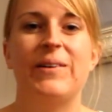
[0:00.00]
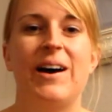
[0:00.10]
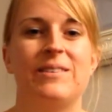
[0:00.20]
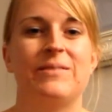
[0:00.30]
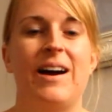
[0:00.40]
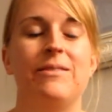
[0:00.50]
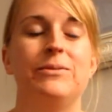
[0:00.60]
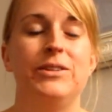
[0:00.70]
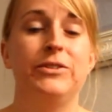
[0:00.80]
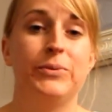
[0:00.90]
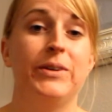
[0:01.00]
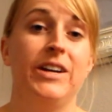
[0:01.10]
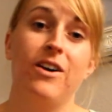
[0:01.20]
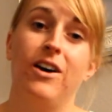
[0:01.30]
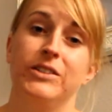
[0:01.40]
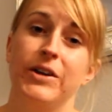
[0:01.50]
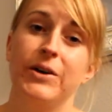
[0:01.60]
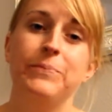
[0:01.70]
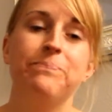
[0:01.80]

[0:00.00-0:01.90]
I used to work at Costco,